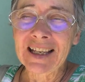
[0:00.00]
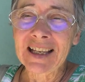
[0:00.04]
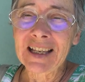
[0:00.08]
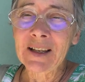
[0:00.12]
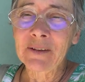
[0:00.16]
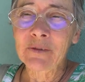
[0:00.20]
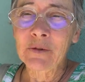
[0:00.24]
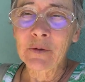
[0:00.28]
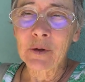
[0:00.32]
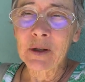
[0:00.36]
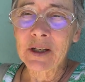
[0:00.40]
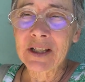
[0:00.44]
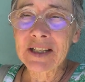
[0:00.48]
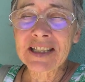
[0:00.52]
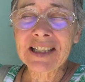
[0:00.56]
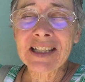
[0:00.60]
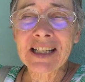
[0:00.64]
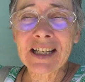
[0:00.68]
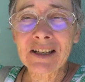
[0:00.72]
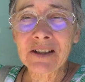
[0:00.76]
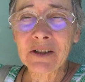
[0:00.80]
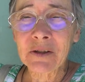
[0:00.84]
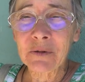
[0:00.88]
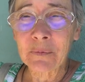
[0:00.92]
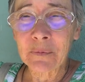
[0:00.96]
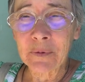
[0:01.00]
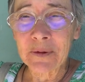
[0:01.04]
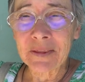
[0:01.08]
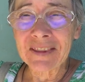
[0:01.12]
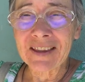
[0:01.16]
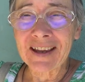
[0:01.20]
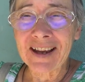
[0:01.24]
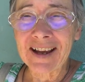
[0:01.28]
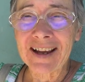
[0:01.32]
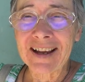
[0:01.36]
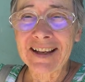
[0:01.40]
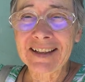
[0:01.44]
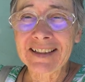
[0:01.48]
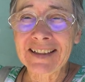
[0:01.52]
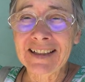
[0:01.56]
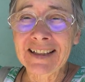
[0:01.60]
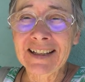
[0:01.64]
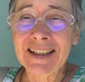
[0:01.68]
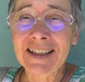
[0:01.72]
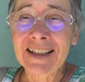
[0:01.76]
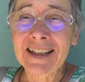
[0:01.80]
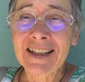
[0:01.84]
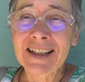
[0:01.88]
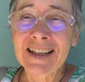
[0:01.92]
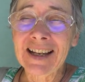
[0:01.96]
If you continue with that,
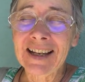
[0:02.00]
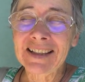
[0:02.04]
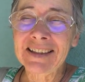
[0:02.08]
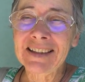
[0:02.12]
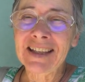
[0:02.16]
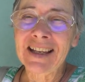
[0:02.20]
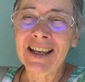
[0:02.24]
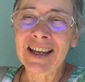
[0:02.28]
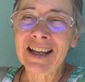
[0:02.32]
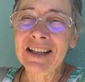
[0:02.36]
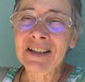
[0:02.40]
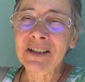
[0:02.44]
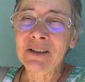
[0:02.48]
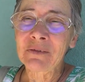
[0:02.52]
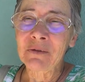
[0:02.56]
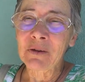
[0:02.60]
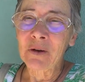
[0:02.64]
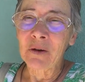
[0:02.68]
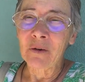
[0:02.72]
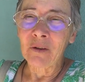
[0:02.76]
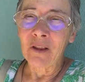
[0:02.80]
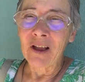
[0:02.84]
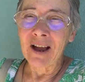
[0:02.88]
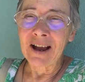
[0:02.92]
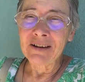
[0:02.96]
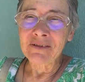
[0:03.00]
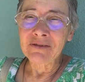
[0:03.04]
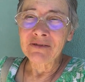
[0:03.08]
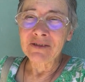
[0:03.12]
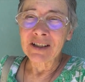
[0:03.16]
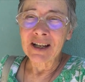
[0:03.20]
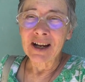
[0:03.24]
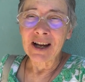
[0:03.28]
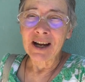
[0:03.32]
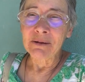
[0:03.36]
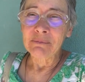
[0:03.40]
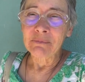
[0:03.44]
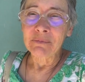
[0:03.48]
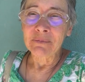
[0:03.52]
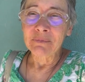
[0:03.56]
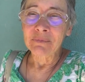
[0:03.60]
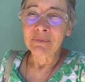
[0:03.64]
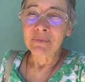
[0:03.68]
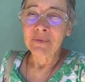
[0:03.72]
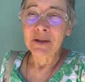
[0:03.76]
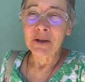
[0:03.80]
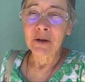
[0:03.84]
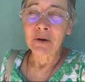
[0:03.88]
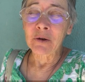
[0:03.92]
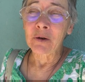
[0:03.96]
at the end of your lifetime,
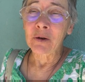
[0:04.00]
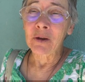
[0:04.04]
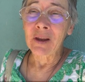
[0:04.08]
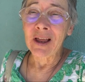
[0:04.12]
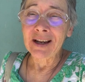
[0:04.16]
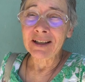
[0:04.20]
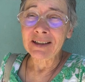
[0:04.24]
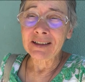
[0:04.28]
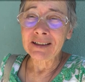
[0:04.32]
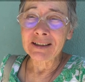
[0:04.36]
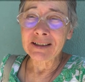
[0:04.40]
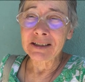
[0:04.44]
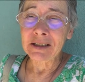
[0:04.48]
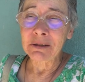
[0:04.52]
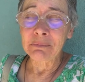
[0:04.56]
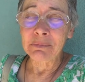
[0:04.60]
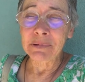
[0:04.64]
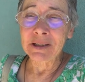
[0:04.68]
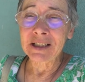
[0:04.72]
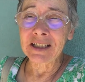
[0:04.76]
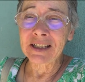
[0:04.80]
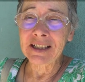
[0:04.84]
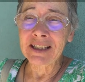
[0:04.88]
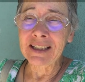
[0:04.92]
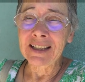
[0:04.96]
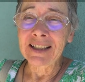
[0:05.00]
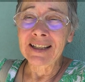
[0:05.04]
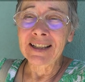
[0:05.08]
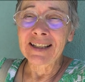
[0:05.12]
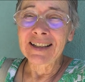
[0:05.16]
you're likely to be